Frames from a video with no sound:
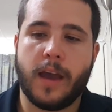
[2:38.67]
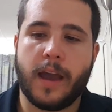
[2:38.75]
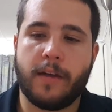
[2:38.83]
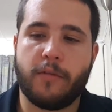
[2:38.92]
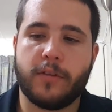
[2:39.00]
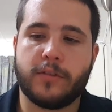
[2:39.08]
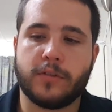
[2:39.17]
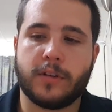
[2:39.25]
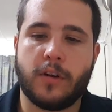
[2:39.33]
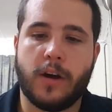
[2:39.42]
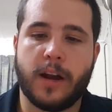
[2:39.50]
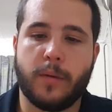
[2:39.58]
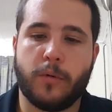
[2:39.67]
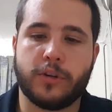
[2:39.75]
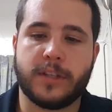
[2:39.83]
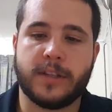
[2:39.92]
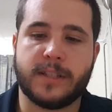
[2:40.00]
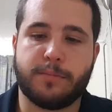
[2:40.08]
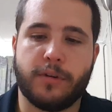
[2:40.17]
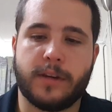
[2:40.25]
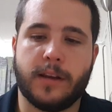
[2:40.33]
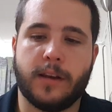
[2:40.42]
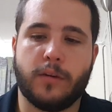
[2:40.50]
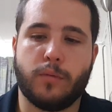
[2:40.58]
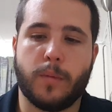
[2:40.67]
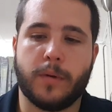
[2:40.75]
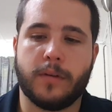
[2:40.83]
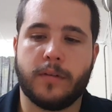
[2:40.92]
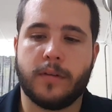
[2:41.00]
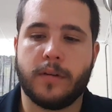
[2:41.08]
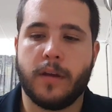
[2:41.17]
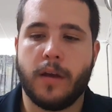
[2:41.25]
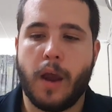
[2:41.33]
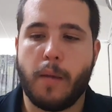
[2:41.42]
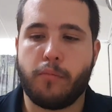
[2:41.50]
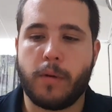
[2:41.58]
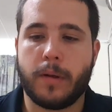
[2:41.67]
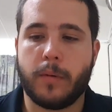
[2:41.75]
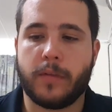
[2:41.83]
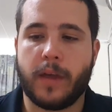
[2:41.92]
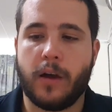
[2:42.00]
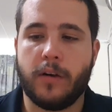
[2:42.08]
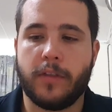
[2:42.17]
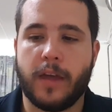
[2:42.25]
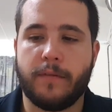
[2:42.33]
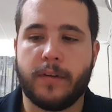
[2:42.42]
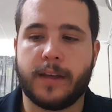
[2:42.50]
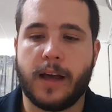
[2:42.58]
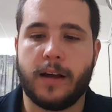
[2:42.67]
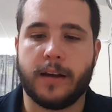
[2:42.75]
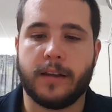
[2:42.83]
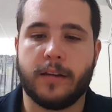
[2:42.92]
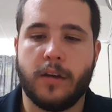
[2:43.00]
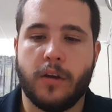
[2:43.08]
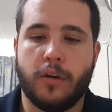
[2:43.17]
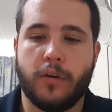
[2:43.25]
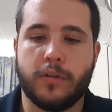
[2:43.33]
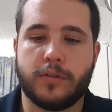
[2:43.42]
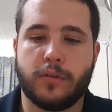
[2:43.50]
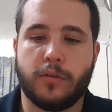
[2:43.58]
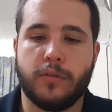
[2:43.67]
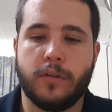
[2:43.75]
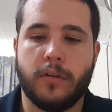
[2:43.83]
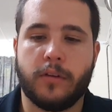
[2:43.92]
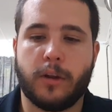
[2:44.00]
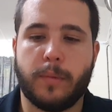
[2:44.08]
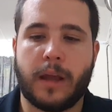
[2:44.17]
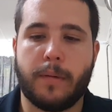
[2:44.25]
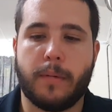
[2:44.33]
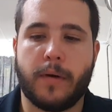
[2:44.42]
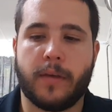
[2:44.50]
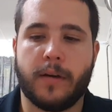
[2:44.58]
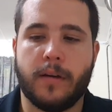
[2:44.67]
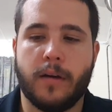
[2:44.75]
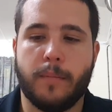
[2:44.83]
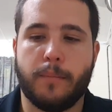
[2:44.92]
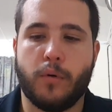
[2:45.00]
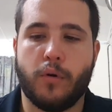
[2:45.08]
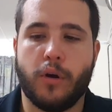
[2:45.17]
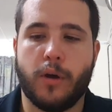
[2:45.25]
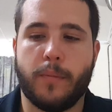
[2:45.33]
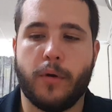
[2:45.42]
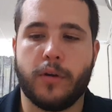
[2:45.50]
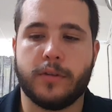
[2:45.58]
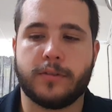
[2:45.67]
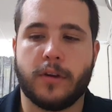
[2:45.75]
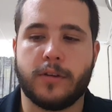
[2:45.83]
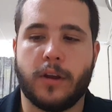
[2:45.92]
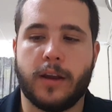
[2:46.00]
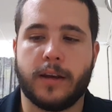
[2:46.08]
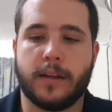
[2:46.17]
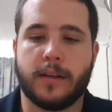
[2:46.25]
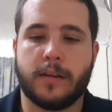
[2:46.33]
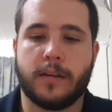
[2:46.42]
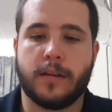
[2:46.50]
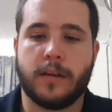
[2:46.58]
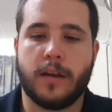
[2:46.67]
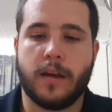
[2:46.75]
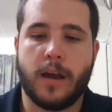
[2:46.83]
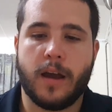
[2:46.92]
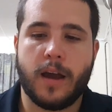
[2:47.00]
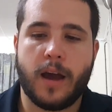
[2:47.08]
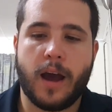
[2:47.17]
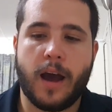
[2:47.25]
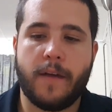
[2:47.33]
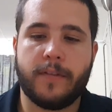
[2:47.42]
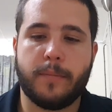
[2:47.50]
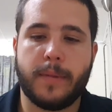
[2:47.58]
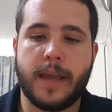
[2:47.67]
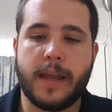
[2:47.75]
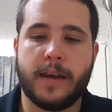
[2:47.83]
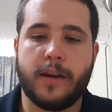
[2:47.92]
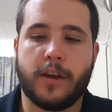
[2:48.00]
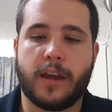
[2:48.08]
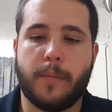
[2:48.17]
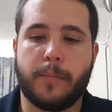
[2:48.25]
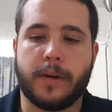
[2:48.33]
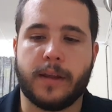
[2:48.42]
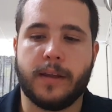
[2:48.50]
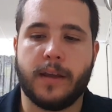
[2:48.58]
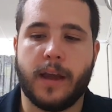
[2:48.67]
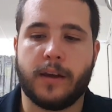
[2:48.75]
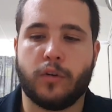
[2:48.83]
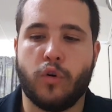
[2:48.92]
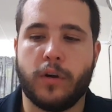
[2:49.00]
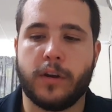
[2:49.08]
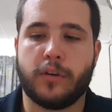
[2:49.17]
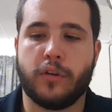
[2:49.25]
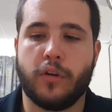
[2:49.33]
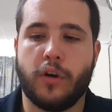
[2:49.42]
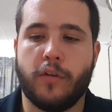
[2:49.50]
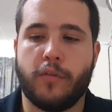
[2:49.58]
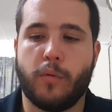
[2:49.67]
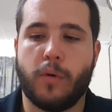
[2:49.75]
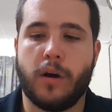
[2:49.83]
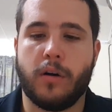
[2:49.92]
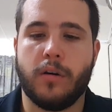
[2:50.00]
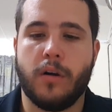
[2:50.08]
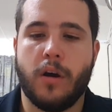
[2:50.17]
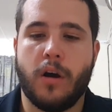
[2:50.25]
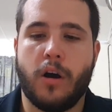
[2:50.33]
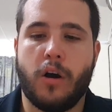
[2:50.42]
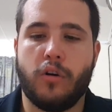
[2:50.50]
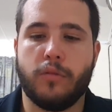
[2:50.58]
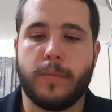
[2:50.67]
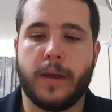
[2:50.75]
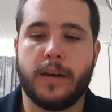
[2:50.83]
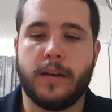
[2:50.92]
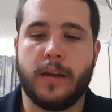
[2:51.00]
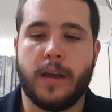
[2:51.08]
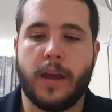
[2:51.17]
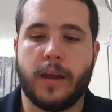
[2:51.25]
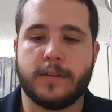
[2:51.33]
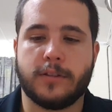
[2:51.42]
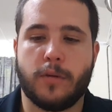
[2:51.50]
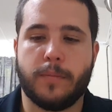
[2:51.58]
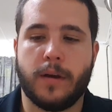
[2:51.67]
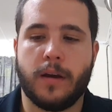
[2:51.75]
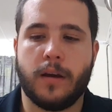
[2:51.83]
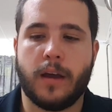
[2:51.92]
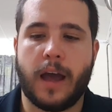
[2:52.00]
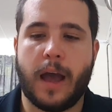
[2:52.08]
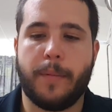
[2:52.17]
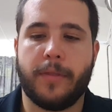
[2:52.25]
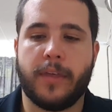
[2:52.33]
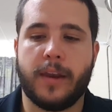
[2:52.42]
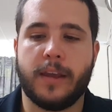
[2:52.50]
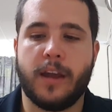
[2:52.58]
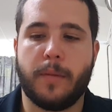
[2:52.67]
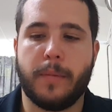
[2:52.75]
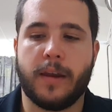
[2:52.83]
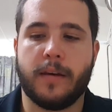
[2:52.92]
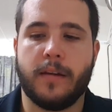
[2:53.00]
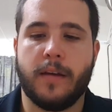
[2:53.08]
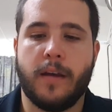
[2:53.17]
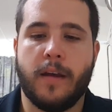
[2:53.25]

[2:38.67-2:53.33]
Everyone took delight in watching this pretty little woman, brimming with health and vitality, who soon, to become a mother, bore her burden so lightly. After being in her company and talking to her for a while, old men and sombre, apathetic young men